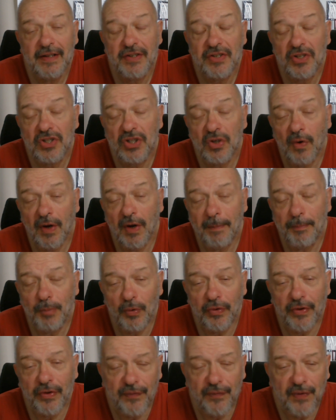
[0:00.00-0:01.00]
So I
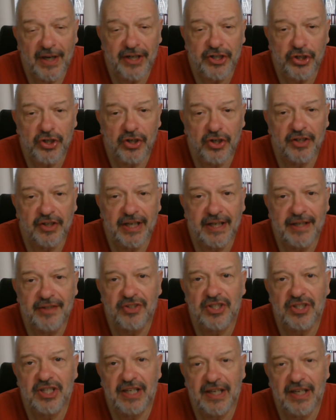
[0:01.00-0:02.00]
put the flash gun
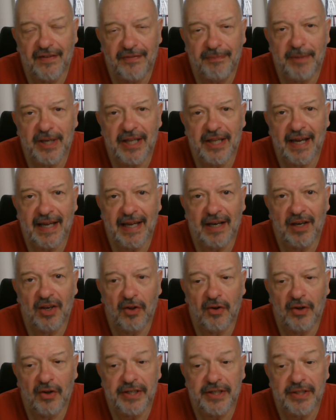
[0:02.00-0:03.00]
in to give me that
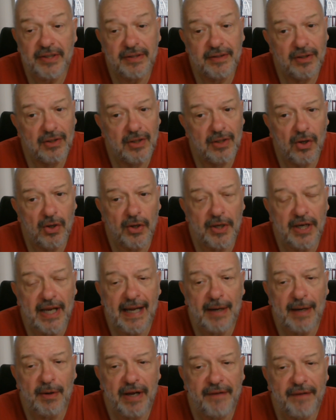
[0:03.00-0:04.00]
light. I
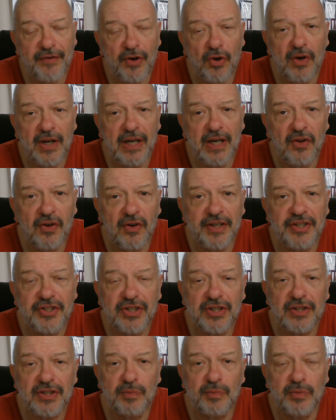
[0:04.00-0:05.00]
now have
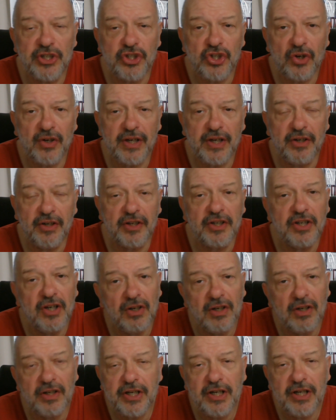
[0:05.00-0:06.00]
highlights which I can
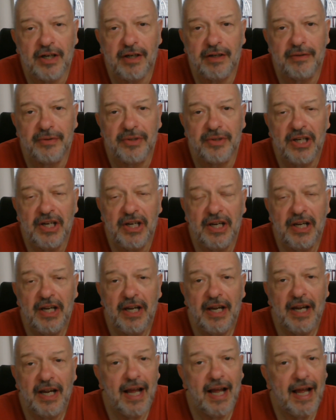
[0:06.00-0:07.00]
colour code,
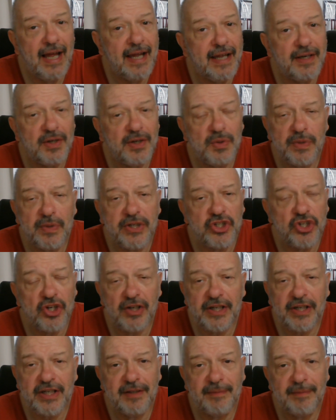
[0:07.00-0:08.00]
and which
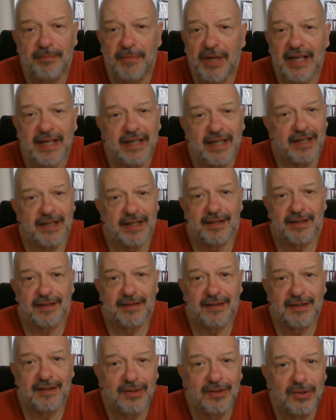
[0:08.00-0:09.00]
I can make
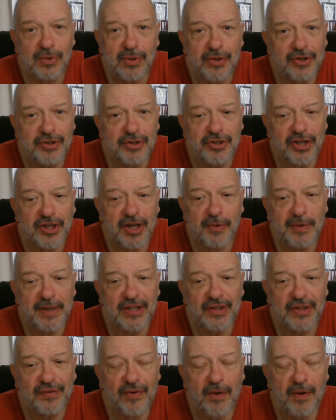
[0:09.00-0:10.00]
look as though
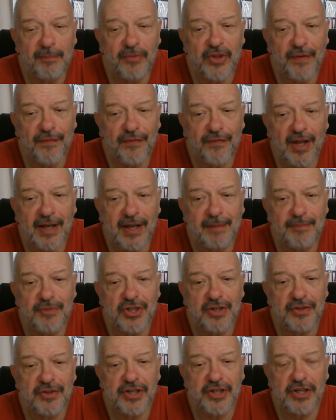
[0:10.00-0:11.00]
it's from the
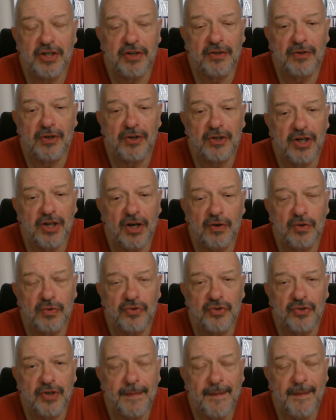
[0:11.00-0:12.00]
flames in the
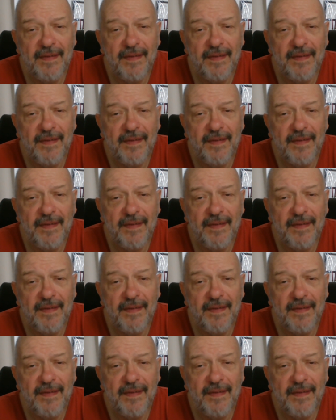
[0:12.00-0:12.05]
cauldron.